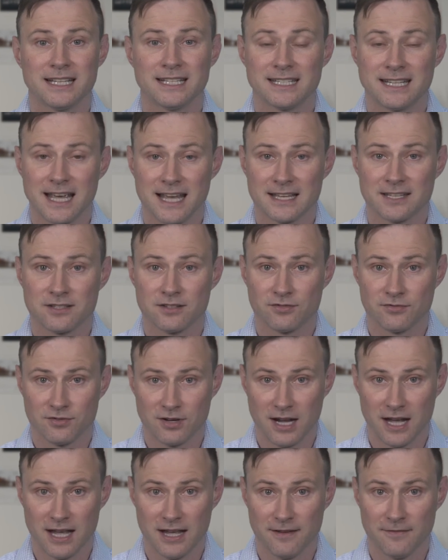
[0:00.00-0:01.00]
test
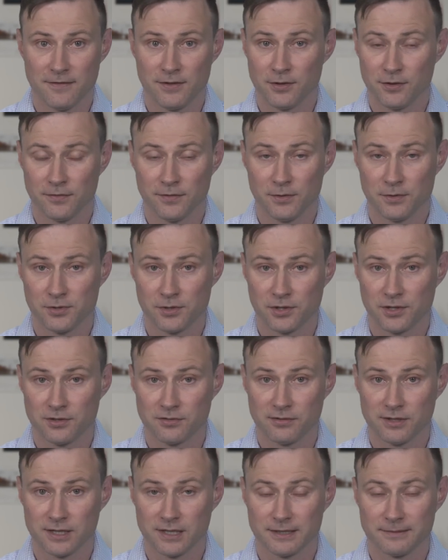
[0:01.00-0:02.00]
drive your future
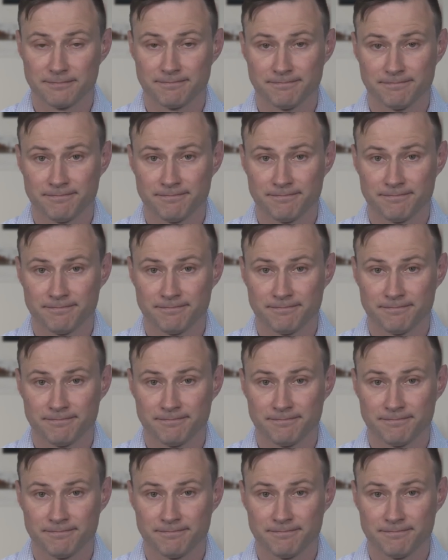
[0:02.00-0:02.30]
career.